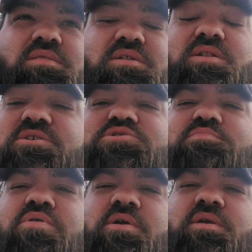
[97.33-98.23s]
The clutch
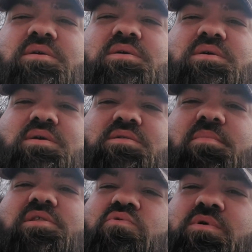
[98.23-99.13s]
spring is
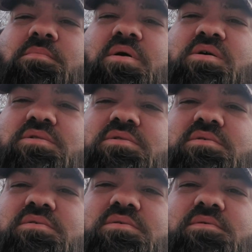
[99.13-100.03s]
about 20 bucks
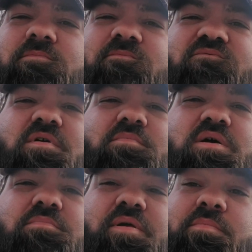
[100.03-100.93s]
from
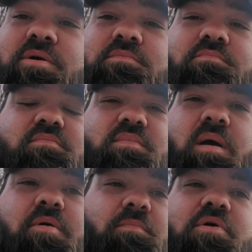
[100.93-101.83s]
uh, Peterbilt. I
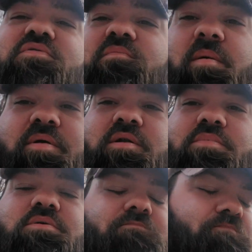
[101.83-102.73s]
bought both of them at
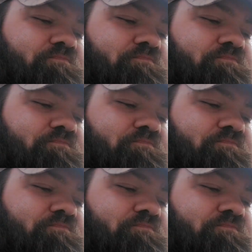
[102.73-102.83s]
Peterbilt.